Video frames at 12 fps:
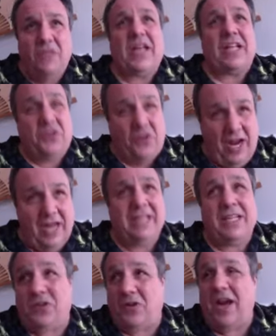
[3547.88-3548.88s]
That's right.
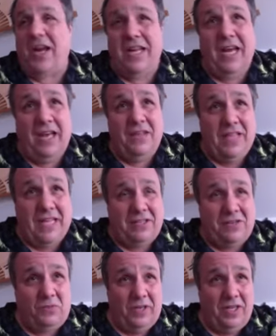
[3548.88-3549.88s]
That's right. Yeah, and
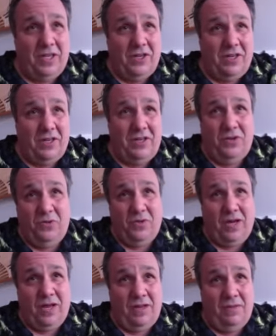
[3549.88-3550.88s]
that's really good that you
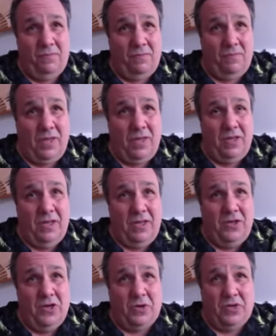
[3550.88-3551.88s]

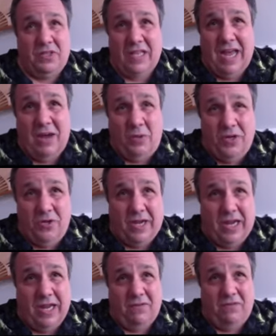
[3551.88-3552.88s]
notice that. When you
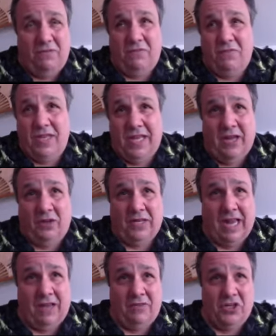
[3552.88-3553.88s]
can't nail
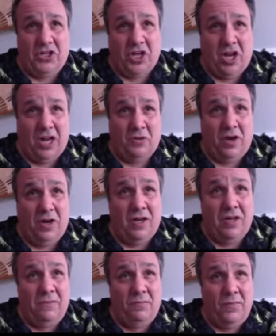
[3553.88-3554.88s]
down the genre,
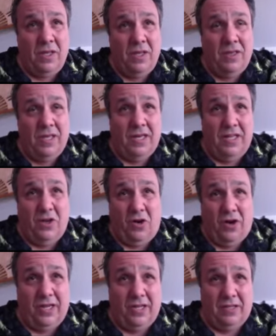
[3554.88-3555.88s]
then the
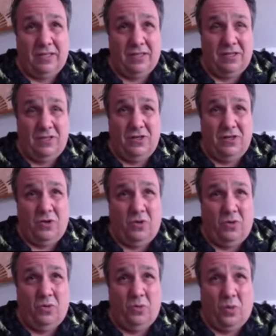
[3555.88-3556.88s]
audience doesn't
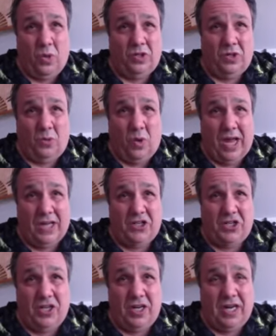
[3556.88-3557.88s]
know what they're
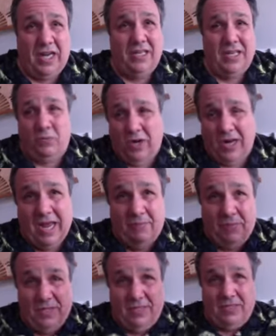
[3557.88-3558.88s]
watching. And then what
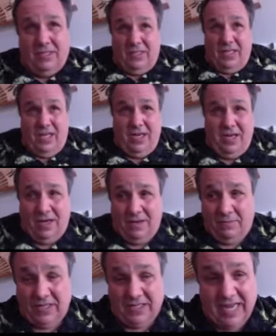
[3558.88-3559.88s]
happens is they
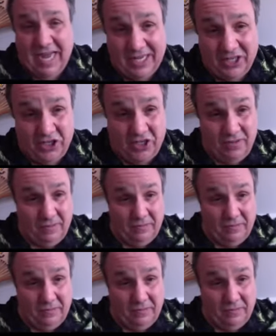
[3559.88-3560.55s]
detach.